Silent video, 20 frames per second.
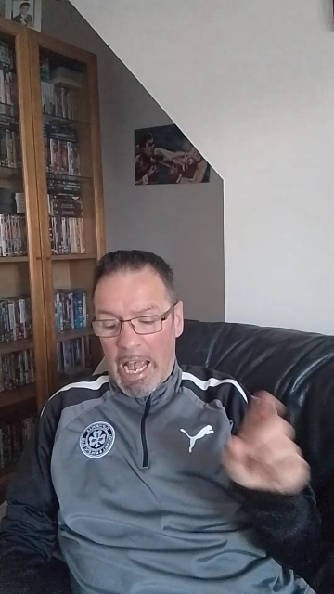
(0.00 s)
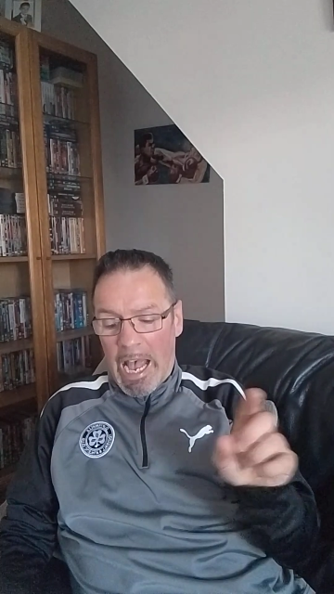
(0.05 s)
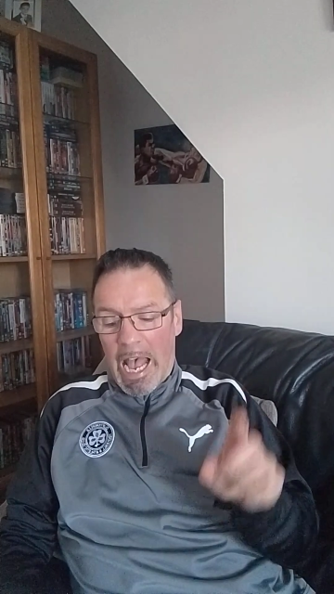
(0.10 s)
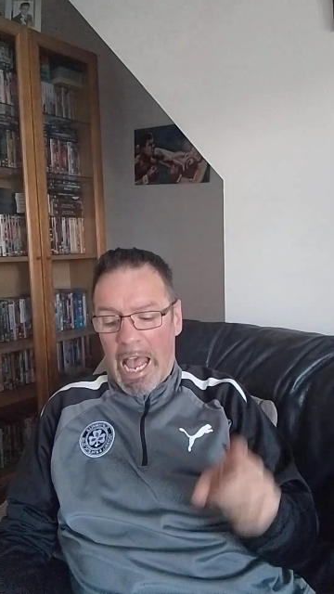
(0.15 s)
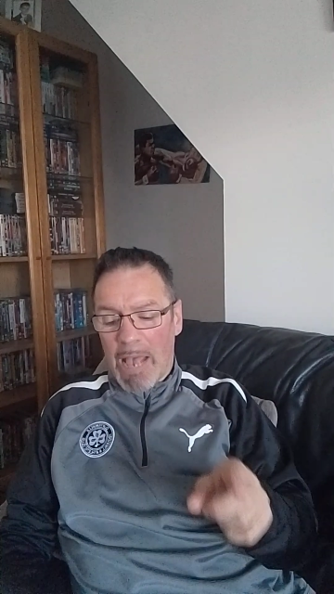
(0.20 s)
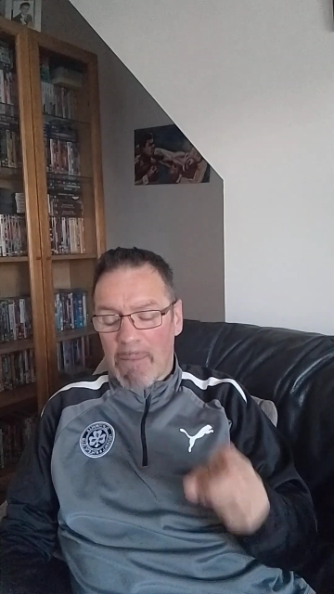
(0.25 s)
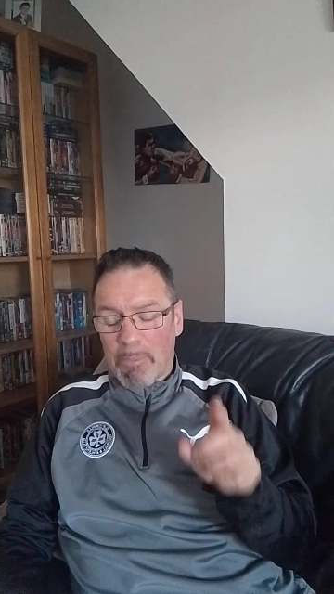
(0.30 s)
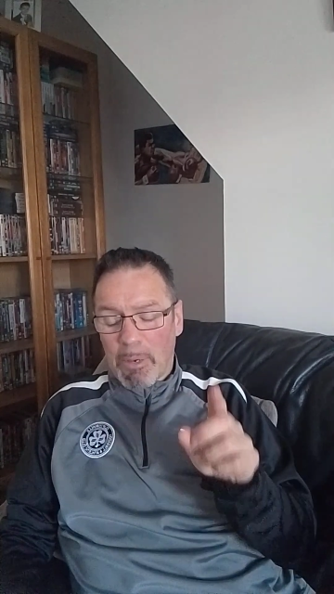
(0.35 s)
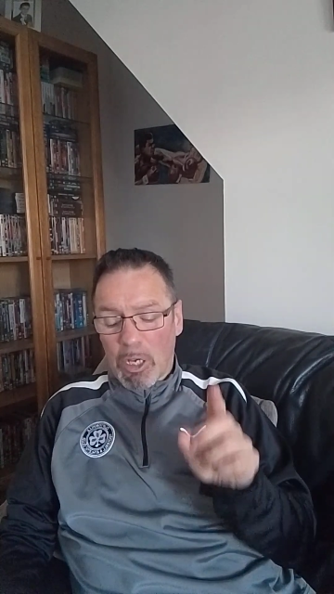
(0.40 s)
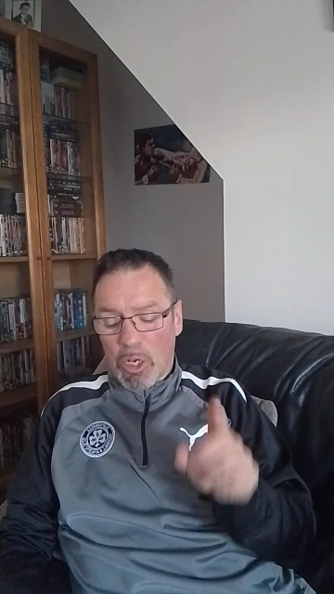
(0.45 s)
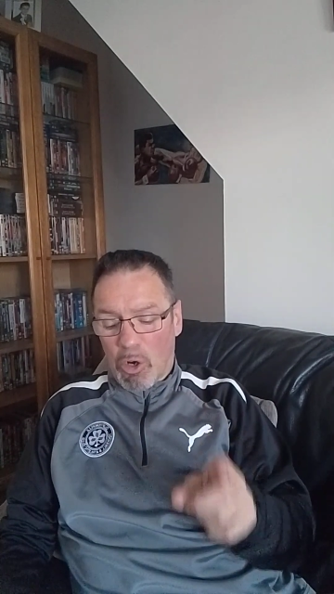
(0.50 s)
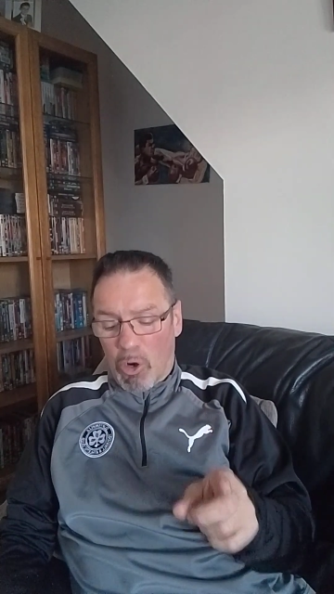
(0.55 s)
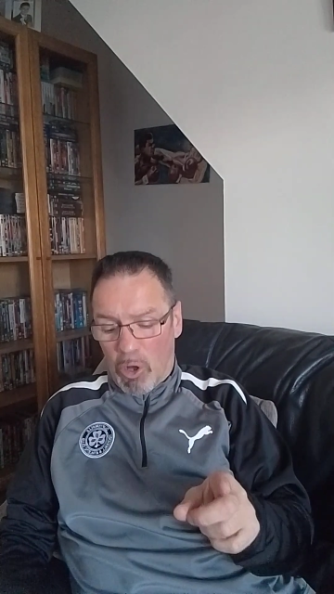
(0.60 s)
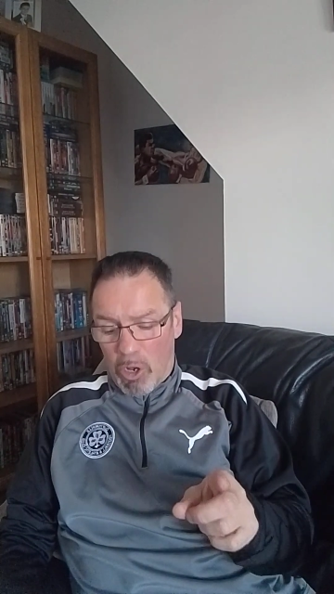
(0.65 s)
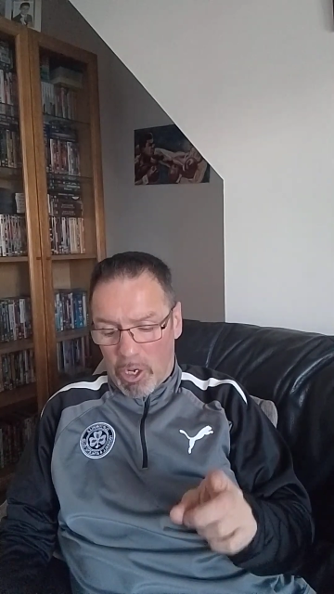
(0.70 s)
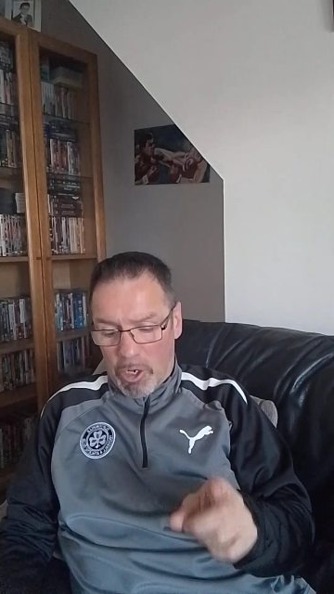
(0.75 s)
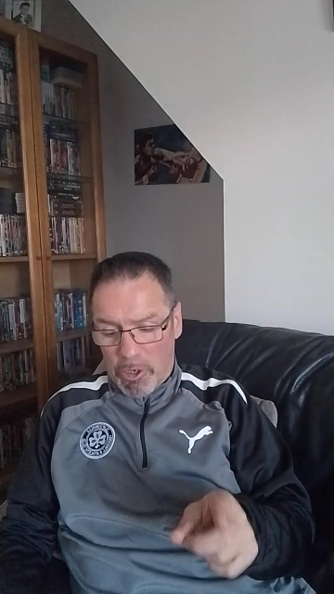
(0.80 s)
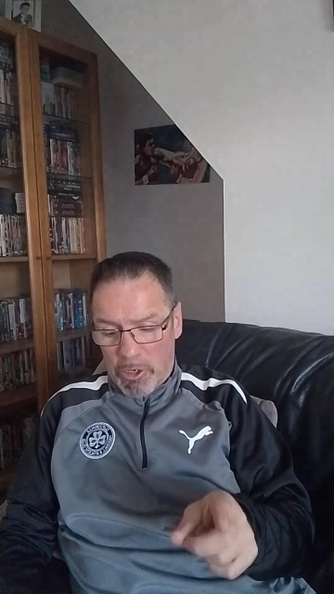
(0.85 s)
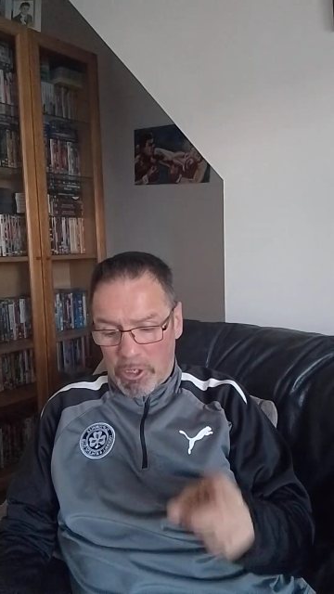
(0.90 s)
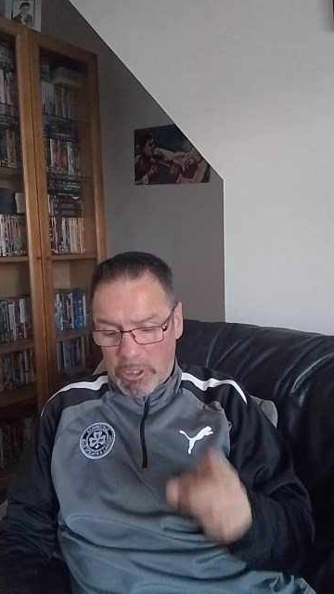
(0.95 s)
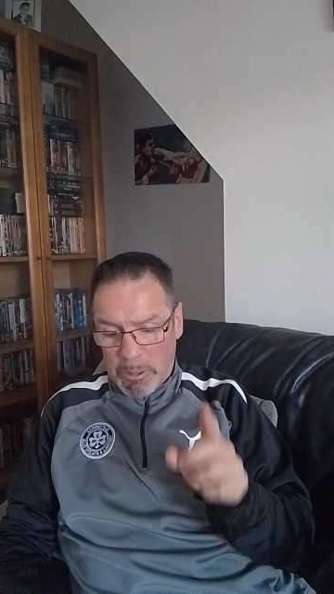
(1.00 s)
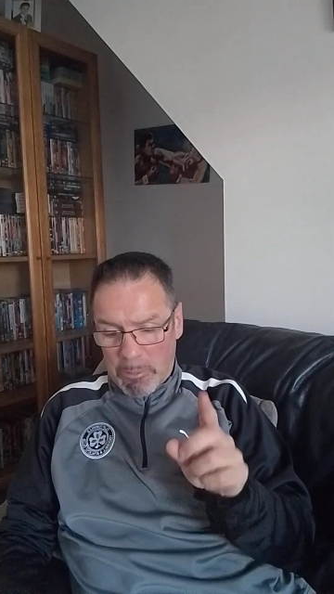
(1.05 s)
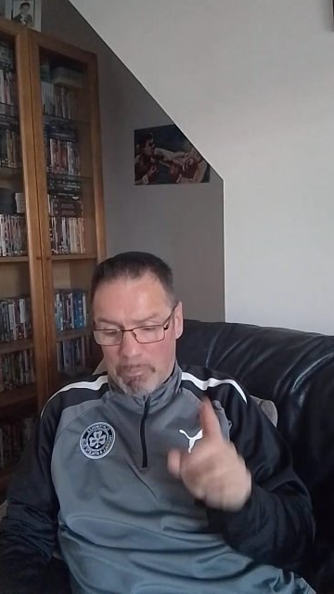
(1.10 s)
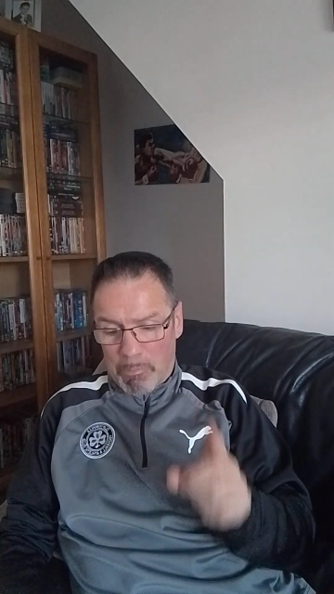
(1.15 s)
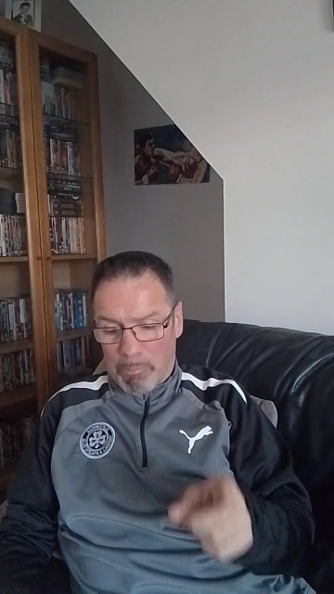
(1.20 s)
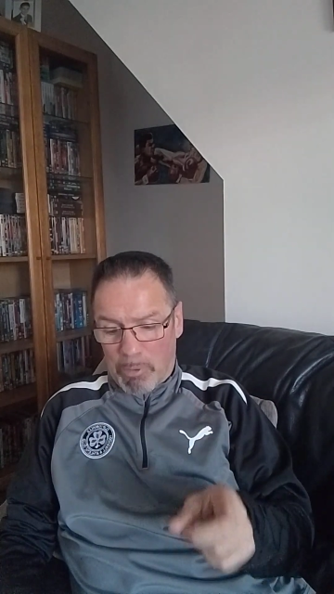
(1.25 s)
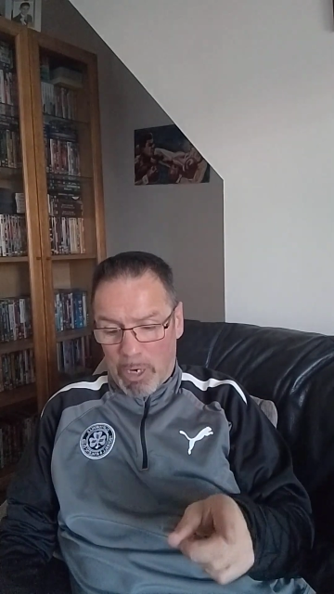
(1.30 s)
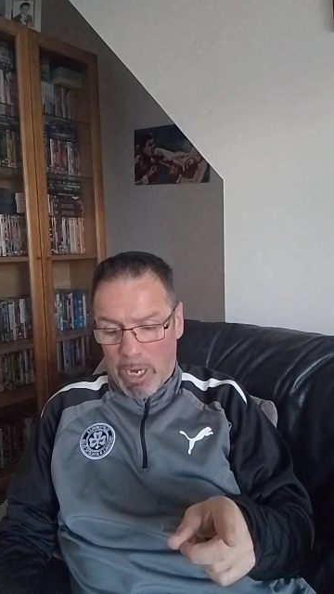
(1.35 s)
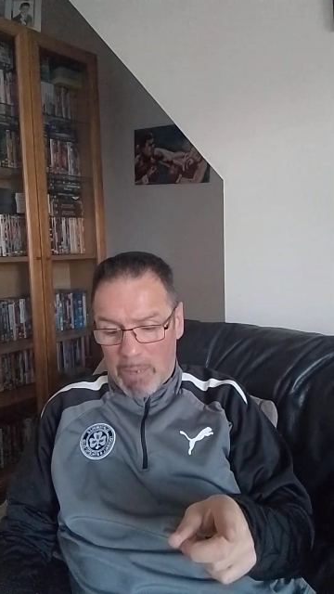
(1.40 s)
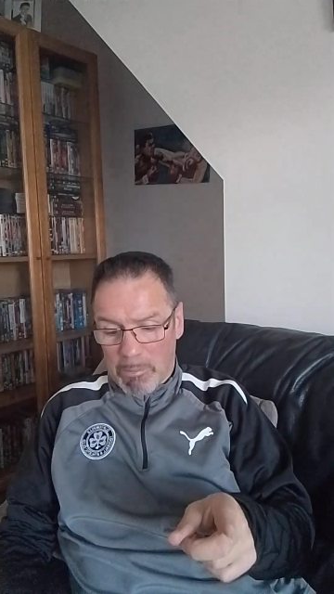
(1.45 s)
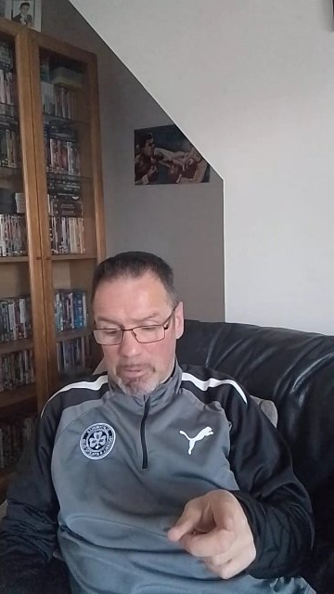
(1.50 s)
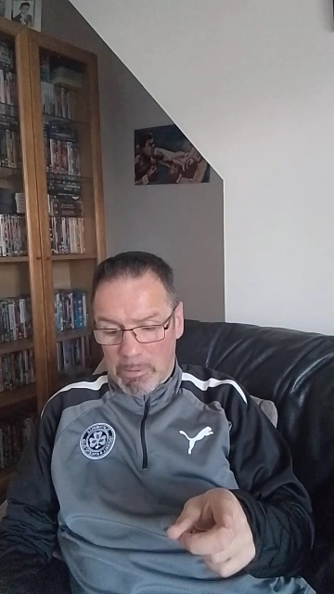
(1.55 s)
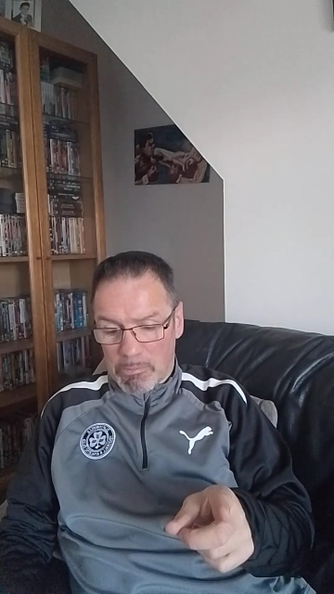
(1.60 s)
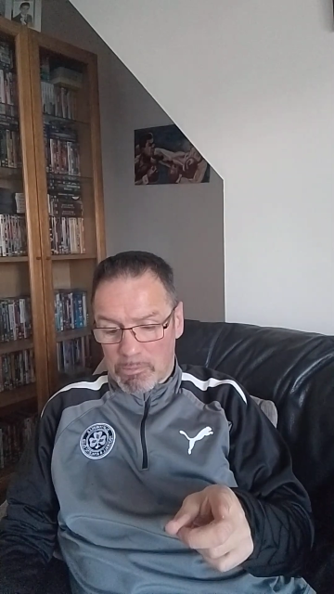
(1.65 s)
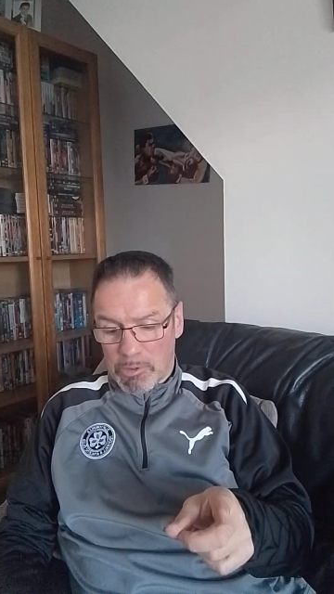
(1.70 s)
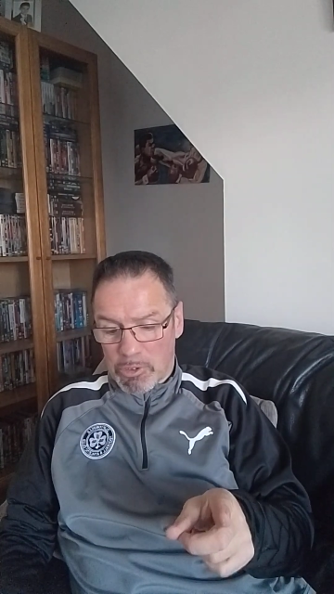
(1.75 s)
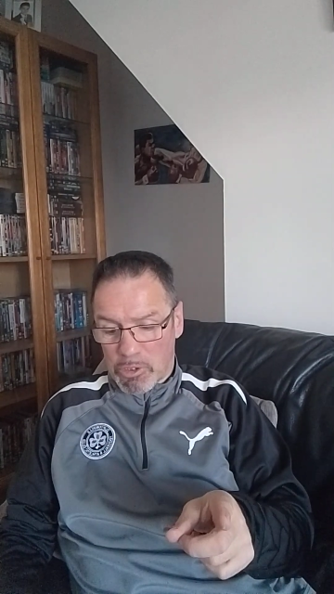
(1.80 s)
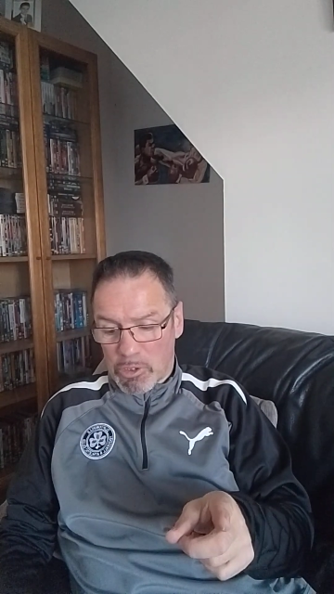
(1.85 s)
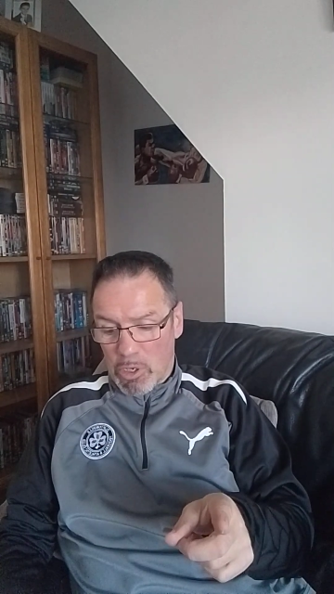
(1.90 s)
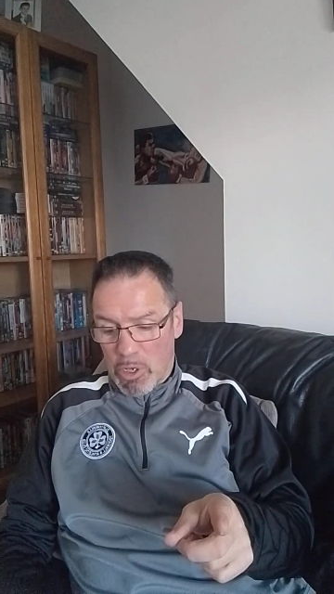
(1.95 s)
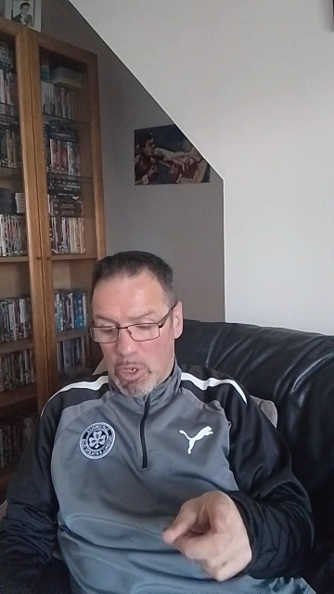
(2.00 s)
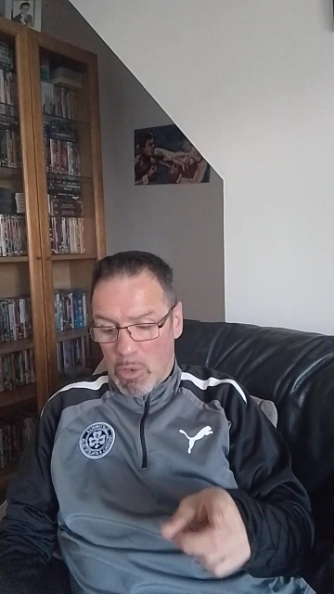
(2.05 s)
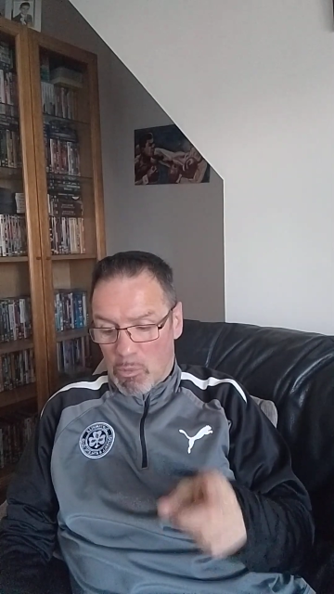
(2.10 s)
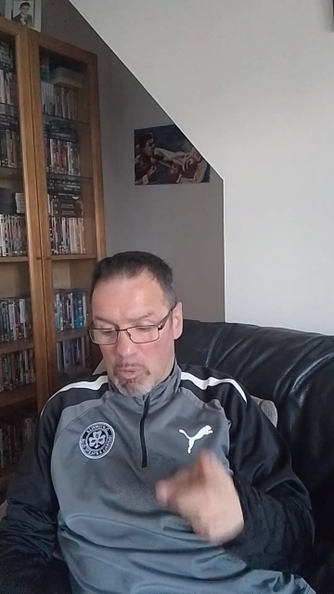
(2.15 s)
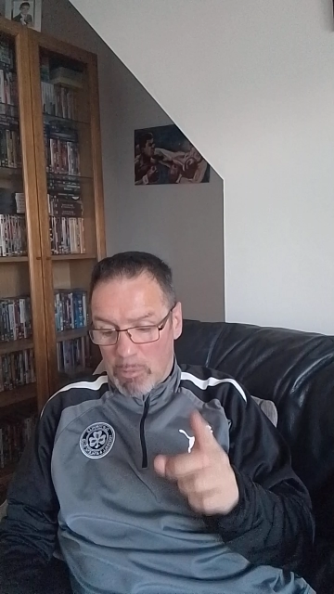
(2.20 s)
I have been calling out the problems